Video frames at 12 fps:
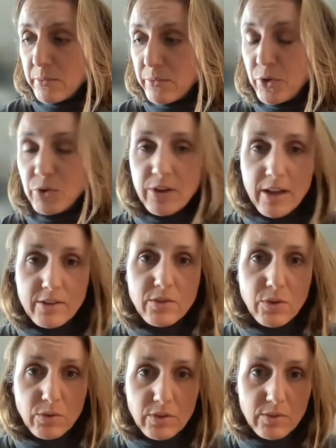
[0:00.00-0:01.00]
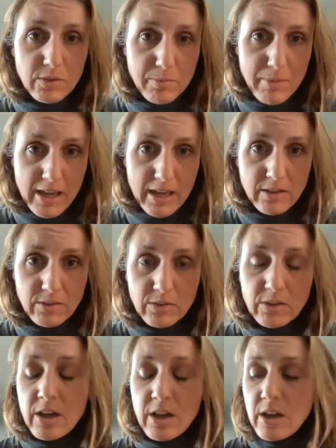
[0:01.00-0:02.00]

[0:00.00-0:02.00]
those kinds of use of space.